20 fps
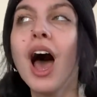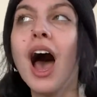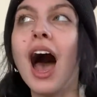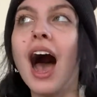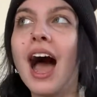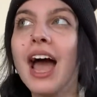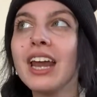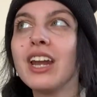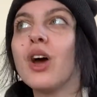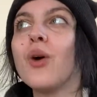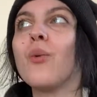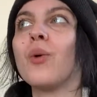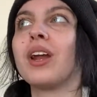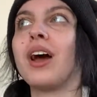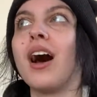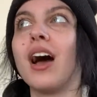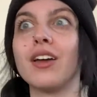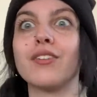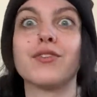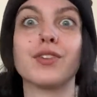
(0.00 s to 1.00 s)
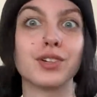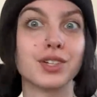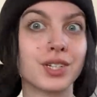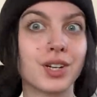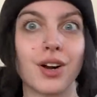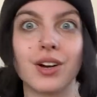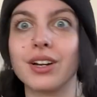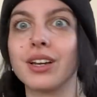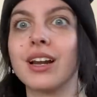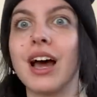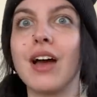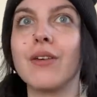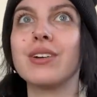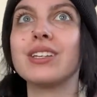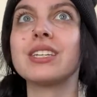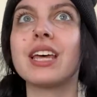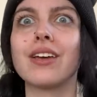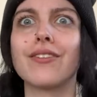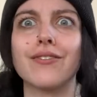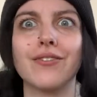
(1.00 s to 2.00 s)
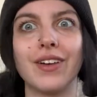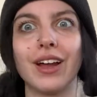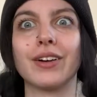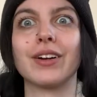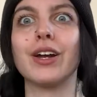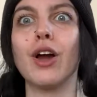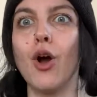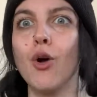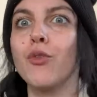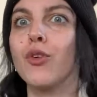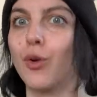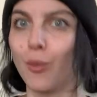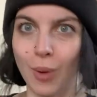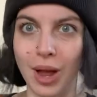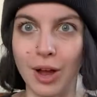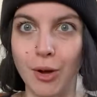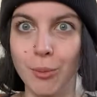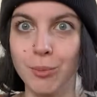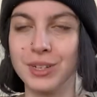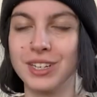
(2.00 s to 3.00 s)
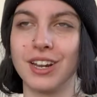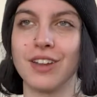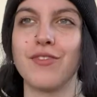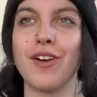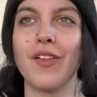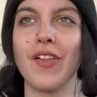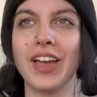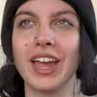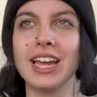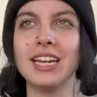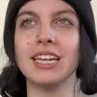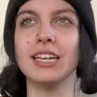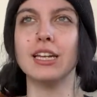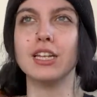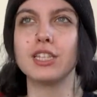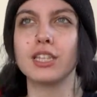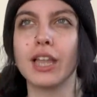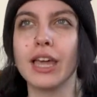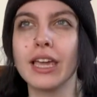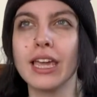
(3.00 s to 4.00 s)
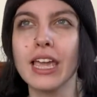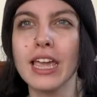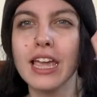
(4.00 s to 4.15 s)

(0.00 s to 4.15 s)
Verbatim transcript: I know when I first started, I was like very overwhelmed and I felt like I needed to like